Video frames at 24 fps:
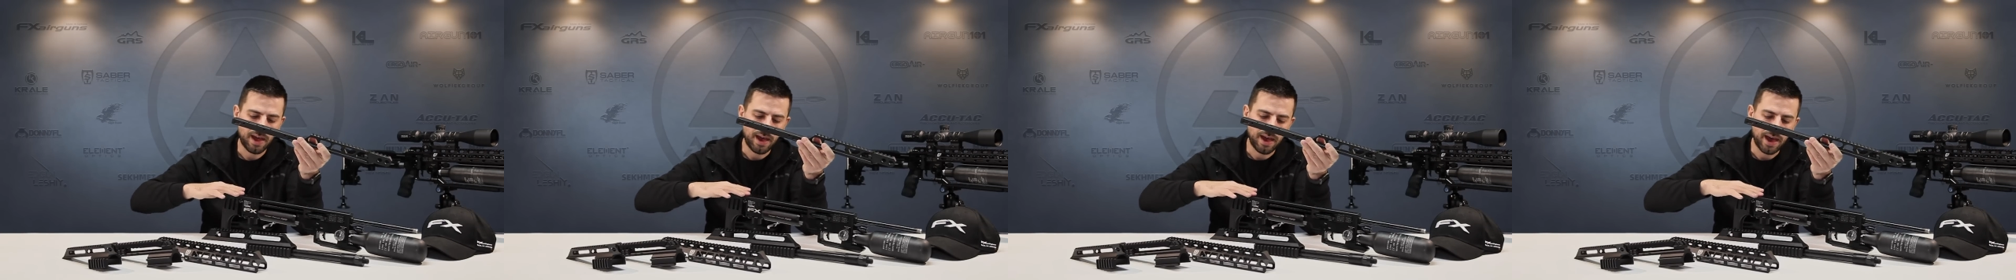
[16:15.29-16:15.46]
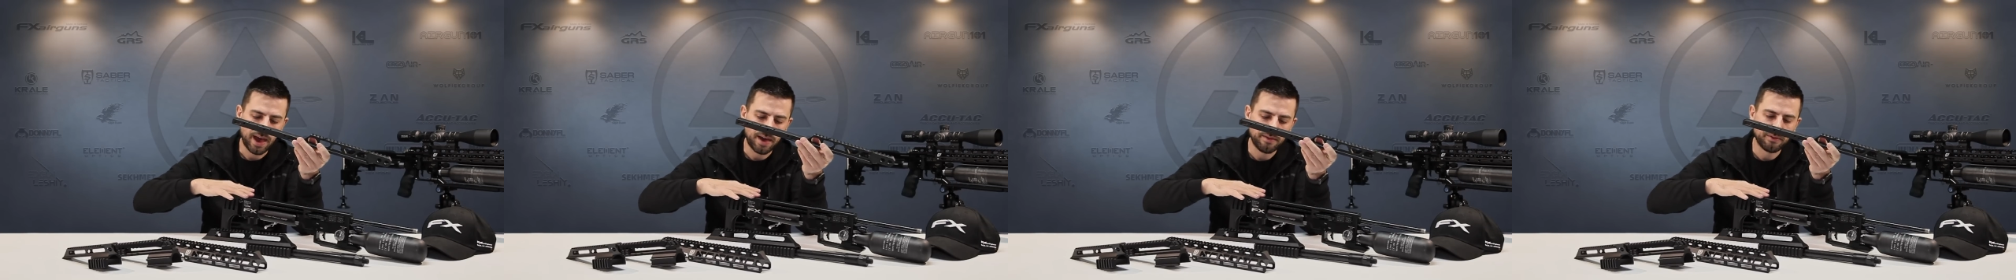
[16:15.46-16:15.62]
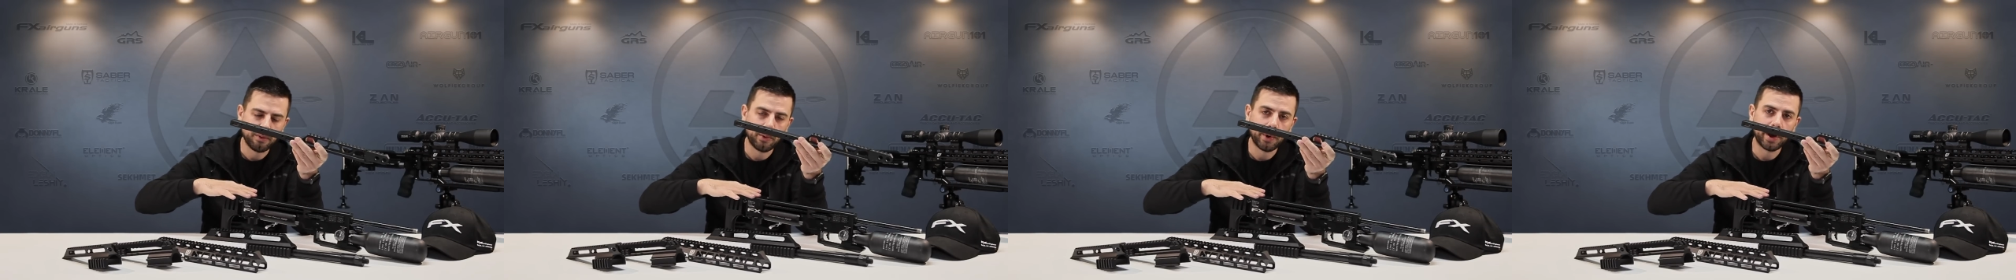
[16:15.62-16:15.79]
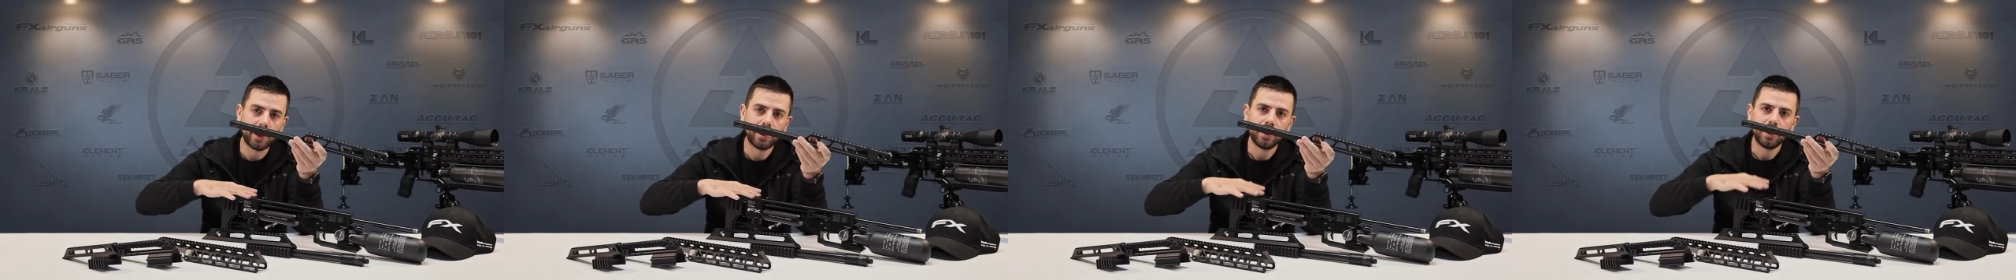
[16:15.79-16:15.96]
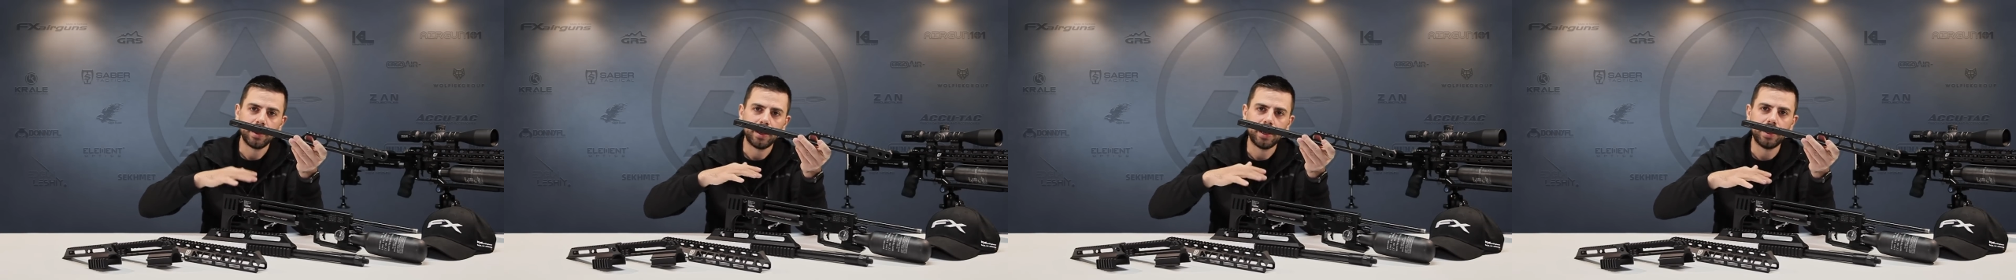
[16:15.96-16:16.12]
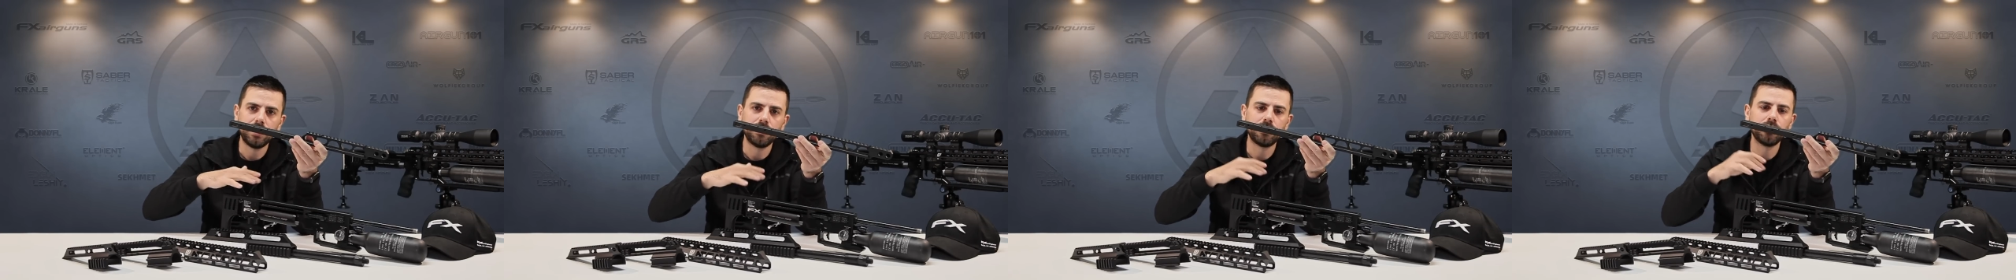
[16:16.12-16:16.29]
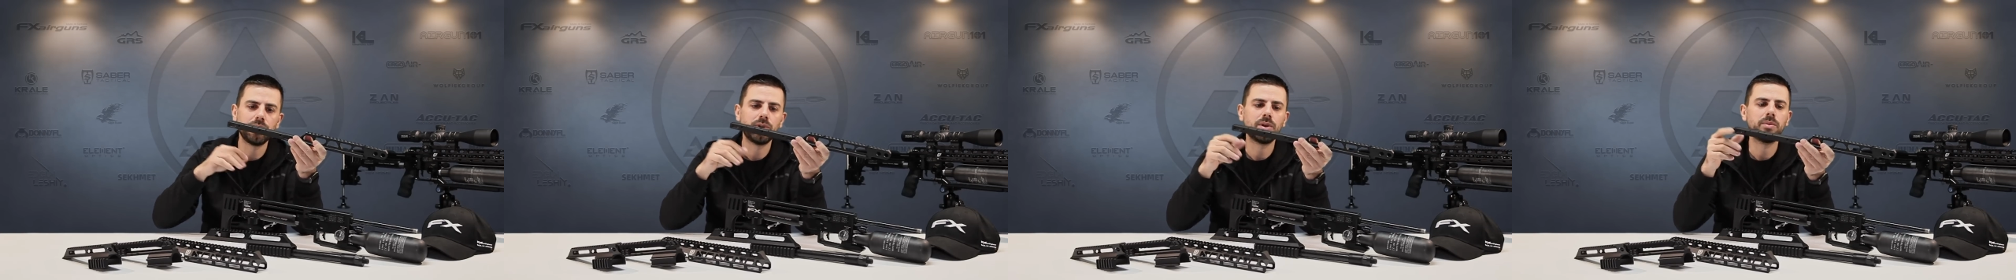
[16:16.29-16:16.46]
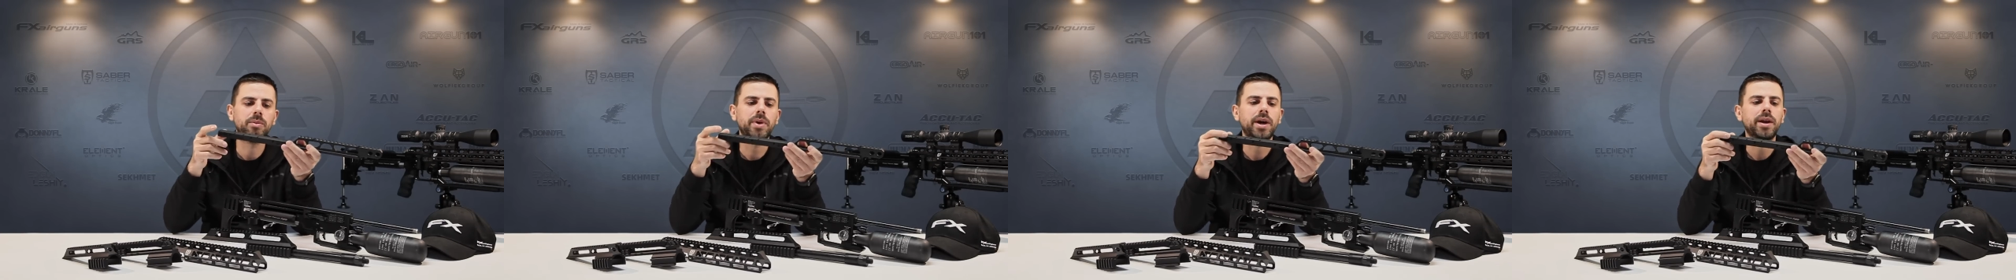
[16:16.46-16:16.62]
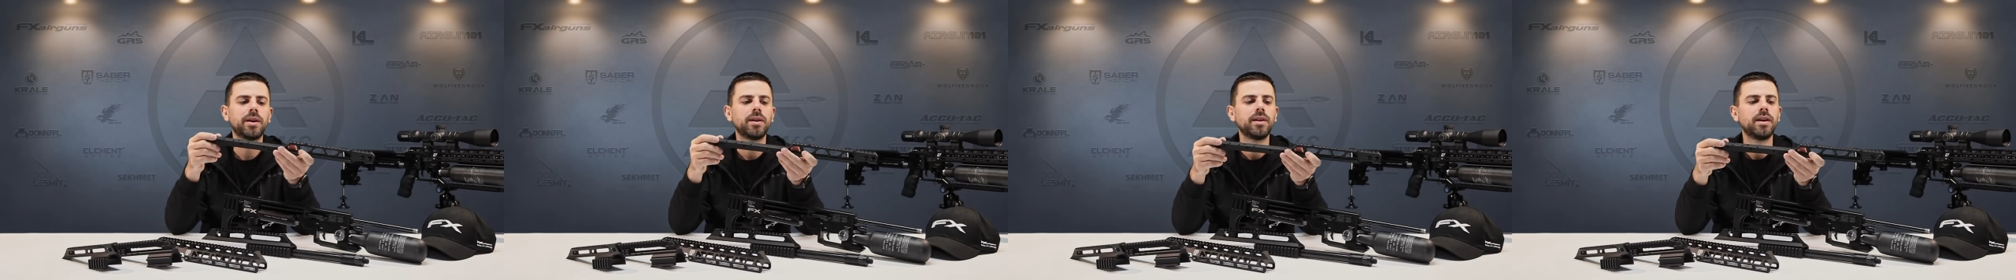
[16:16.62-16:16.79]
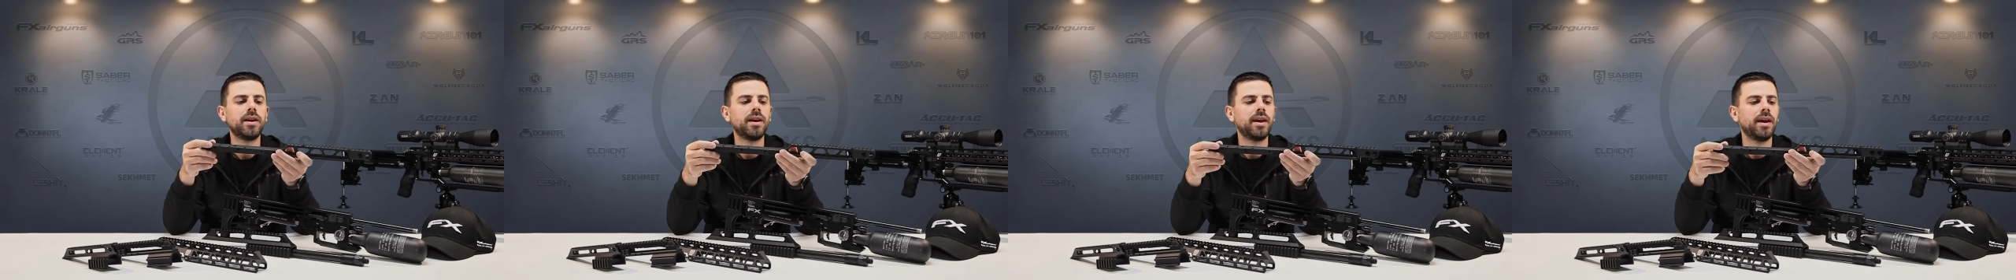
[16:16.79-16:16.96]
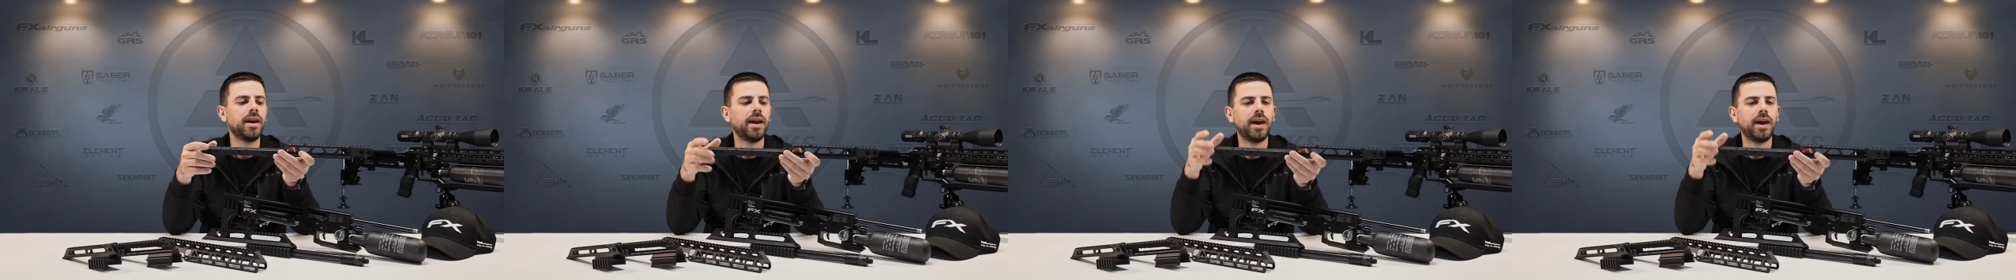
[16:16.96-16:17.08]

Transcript: halfway into your barrel